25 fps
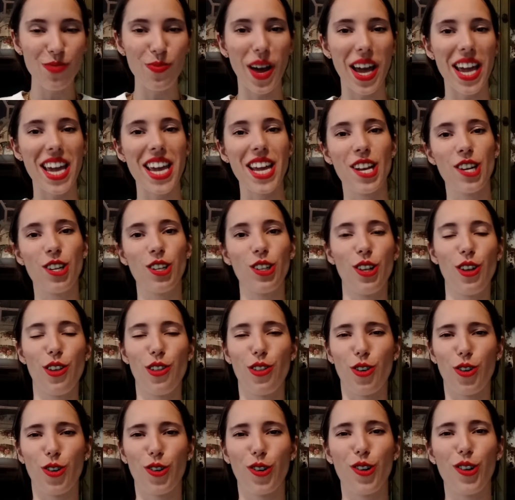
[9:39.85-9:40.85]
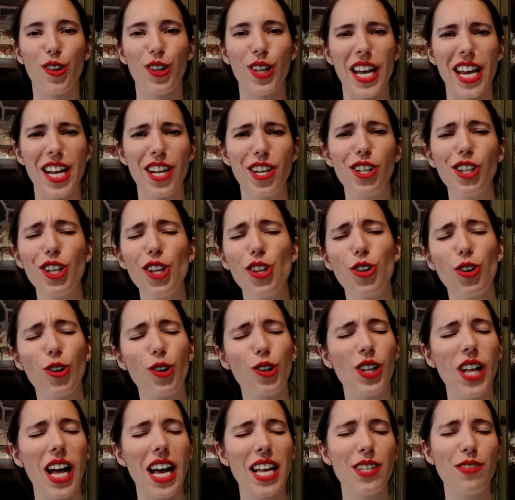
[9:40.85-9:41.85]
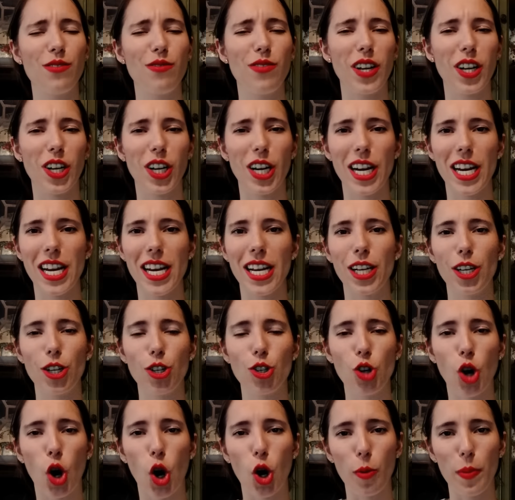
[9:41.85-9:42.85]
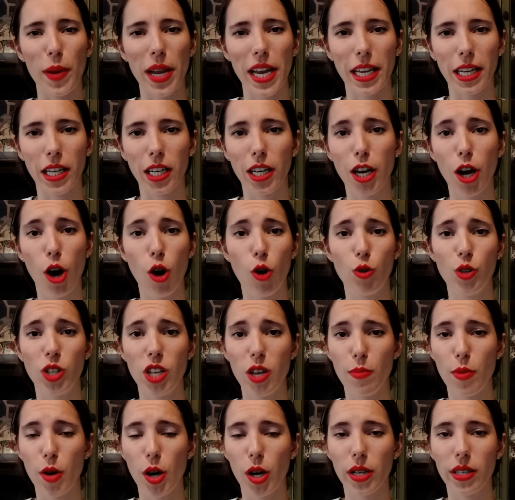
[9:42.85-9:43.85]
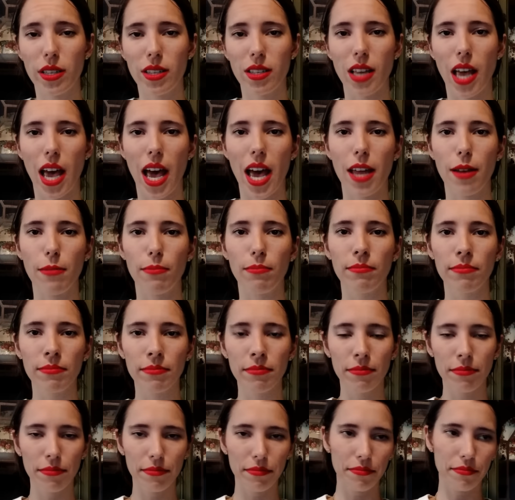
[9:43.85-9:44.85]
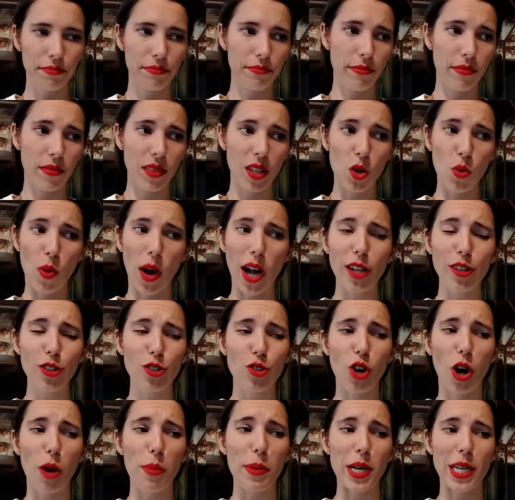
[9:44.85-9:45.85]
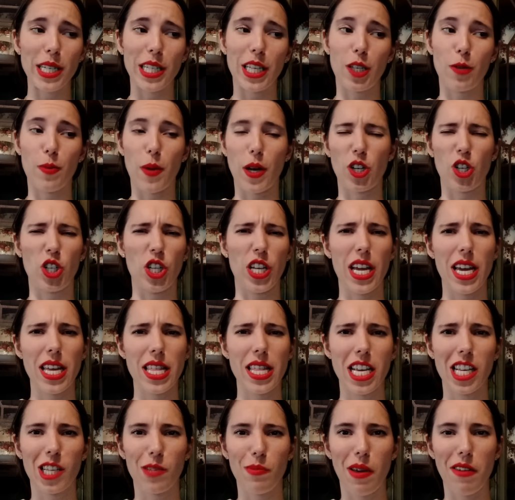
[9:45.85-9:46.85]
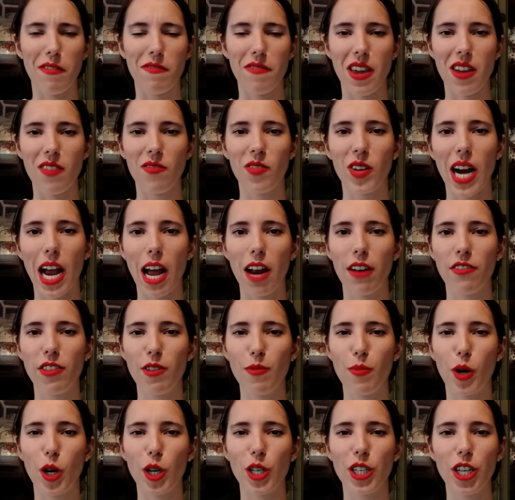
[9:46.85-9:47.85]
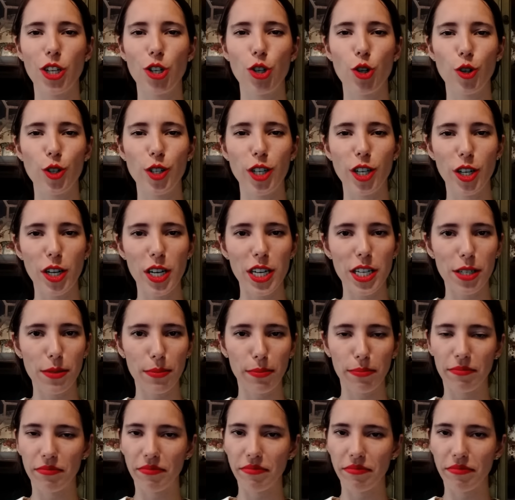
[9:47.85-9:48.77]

by Angela Thirkel. Angela Thirkel has very charming, cozy books, and Wild Strawberries especially, I think, is my favorite out of the Barsetshire series.